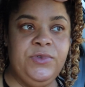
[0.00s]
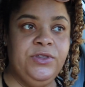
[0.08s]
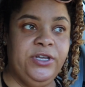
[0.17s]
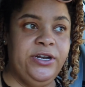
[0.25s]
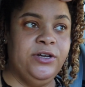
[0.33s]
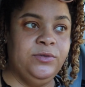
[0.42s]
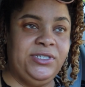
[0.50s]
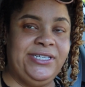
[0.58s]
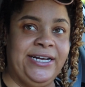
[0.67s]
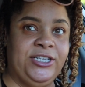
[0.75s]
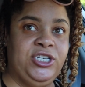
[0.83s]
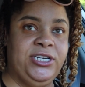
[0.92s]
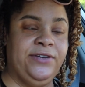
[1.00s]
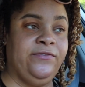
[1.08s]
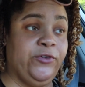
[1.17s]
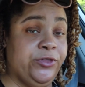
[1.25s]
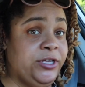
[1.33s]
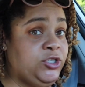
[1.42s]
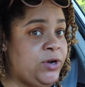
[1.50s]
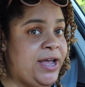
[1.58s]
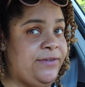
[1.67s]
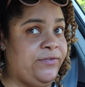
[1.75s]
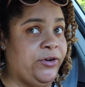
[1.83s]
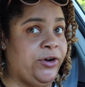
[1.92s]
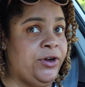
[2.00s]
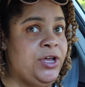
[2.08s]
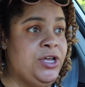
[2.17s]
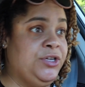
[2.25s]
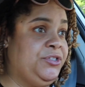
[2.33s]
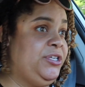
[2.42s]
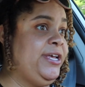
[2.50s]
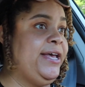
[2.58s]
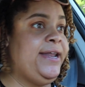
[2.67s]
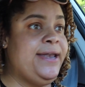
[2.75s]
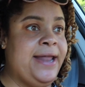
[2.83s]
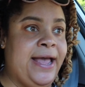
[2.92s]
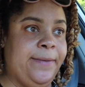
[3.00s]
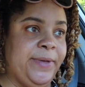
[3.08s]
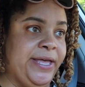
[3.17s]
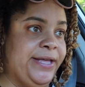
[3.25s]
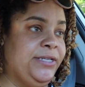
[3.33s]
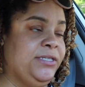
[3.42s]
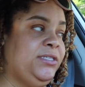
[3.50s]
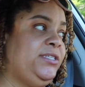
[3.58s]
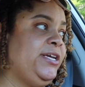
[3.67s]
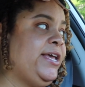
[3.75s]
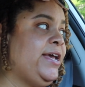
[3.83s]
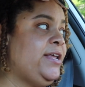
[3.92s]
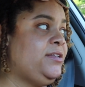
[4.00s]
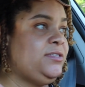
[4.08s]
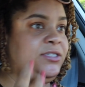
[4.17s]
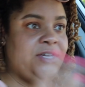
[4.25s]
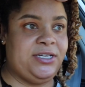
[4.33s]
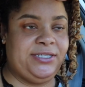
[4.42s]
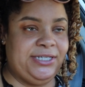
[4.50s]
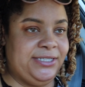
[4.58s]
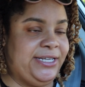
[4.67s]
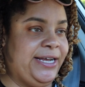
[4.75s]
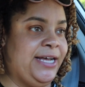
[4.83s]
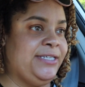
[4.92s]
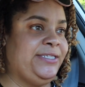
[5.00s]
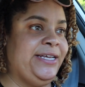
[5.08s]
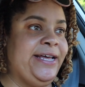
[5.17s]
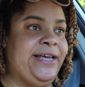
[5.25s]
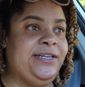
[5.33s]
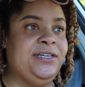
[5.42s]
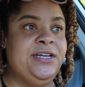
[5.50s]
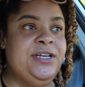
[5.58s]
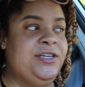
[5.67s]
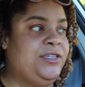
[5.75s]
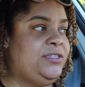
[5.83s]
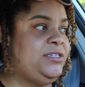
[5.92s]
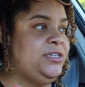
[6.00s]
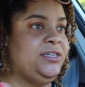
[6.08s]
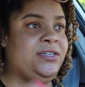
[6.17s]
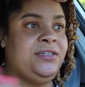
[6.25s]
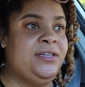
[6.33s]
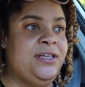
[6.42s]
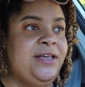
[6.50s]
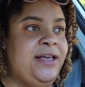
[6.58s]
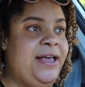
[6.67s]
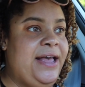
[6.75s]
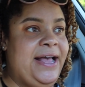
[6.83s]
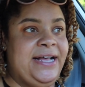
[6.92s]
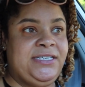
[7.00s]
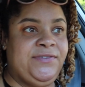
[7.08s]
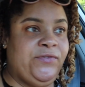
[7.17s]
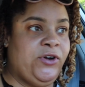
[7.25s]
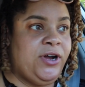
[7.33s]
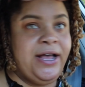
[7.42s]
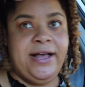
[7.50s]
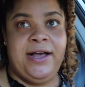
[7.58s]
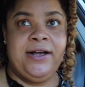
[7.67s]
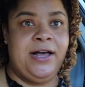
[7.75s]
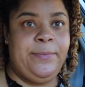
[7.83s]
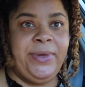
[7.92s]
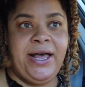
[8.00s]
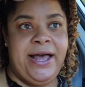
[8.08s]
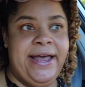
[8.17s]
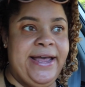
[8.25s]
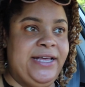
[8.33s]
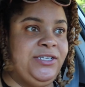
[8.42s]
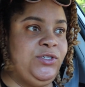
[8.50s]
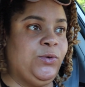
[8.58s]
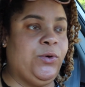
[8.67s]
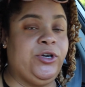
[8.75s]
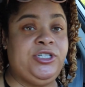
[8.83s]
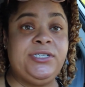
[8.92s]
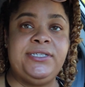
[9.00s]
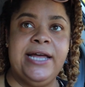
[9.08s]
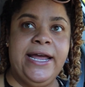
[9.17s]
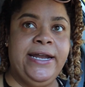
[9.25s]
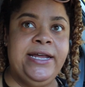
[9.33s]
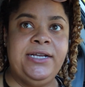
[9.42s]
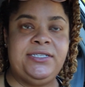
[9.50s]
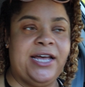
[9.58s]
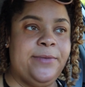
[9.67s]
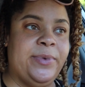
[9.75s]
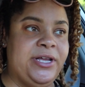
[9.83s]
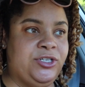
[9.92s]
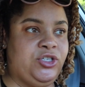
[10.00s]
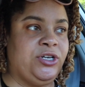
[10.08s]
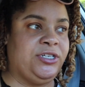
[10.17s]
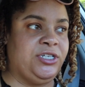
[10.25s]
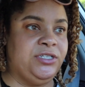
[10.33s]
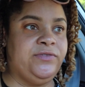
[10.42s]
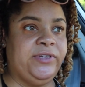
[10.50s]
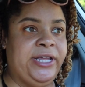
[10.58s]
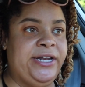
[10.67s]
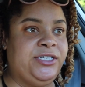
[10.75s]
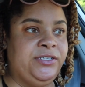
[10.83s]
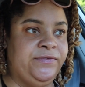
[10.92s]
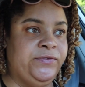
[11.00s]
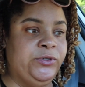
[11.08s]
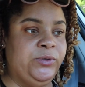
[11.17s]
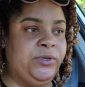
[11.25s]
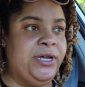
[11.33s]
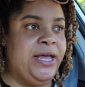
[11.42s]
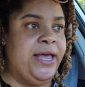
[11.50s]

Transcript: the notes section for the driver to get napkins, to get sauces, like I said, to ask for a cup of ice, or just any type of instructions related to food.